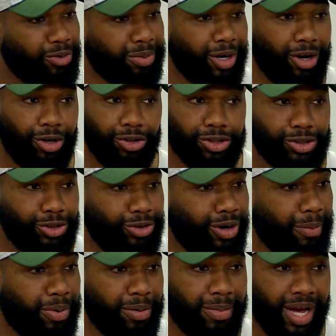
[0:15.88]
from the old
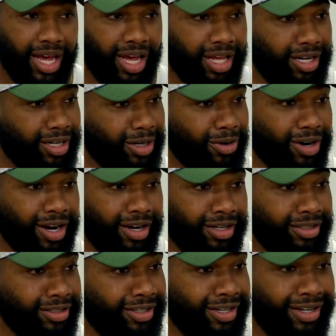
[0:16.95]
school. I put my hand in the
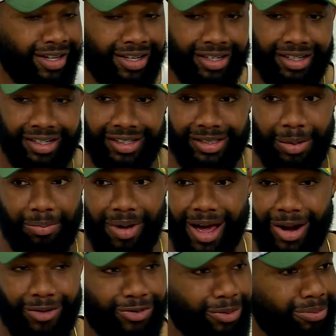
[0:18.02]
ground. It's a
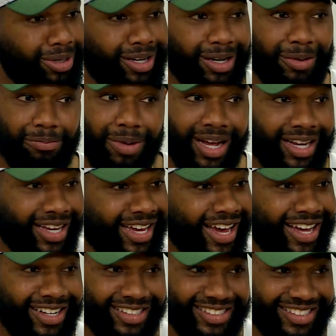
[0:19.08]
battle for blood and by the
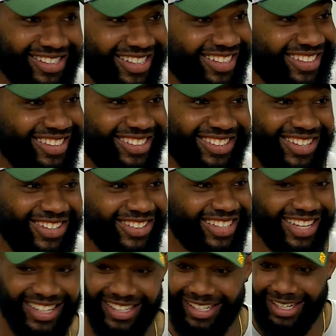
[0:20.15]
gallons. You know,
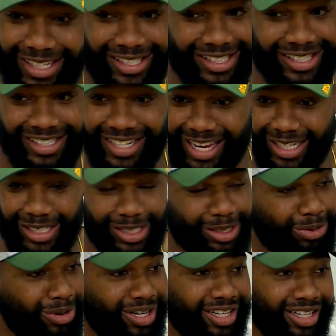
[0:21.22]
like that's
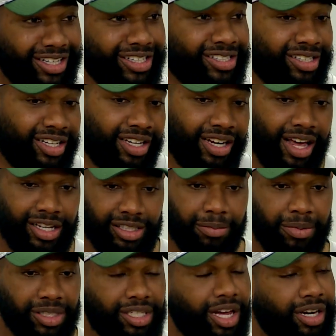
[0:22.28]
just what it is. And that's the
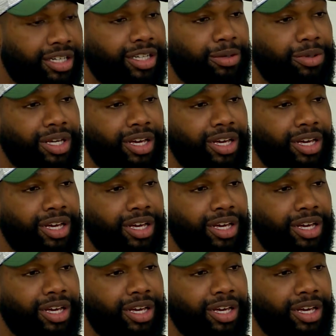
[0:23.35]
mentality that we